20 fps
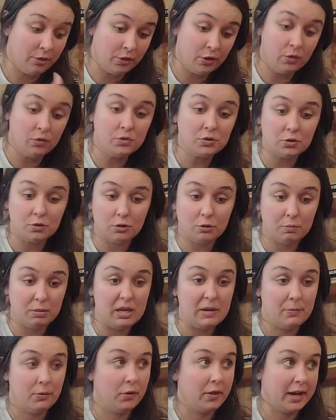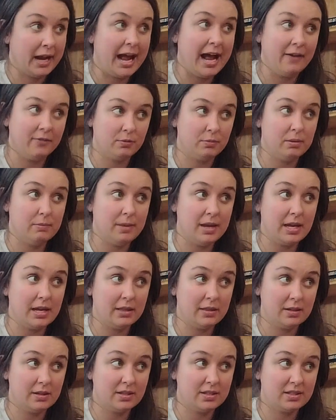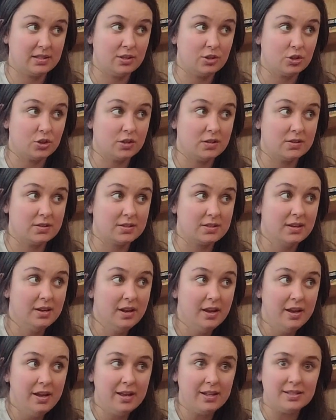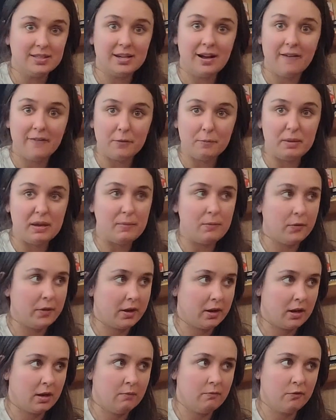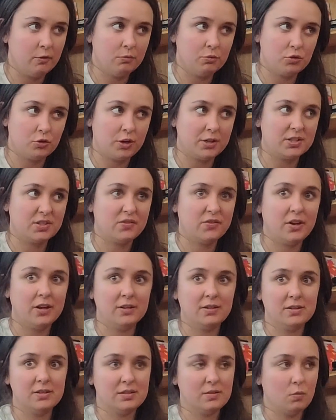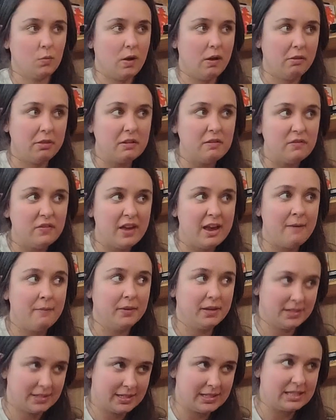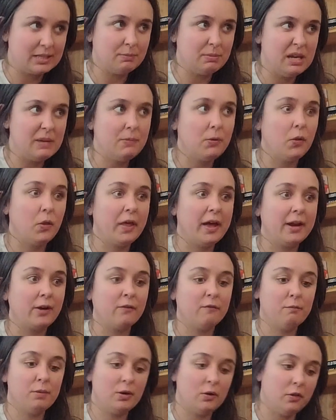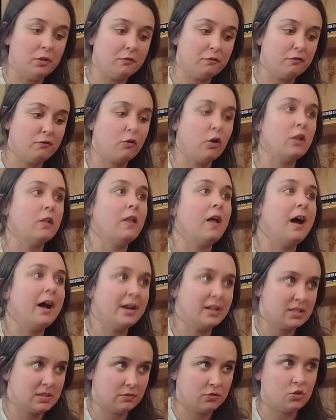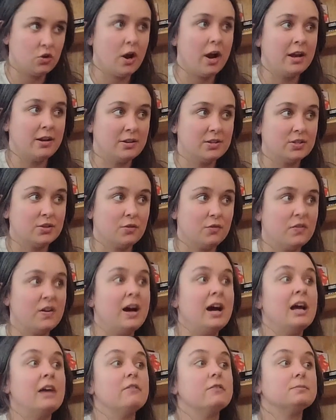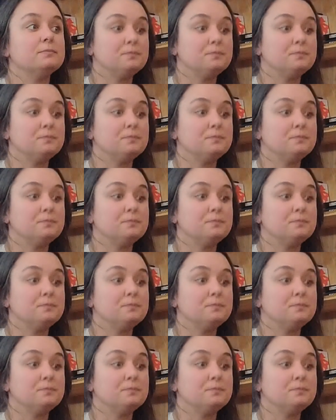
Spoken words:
Those are the people that have to be making the decisions. It's not the people that come from trust funds and wealthy families. It's the people that have been on the front lines of trying to survive.